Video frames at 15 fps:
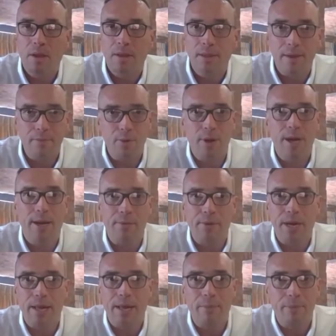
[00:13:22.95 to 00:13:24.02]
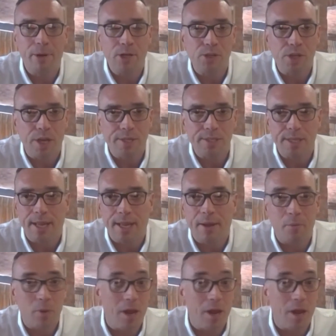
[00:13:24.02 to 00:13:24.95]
they've really, really appreciated that.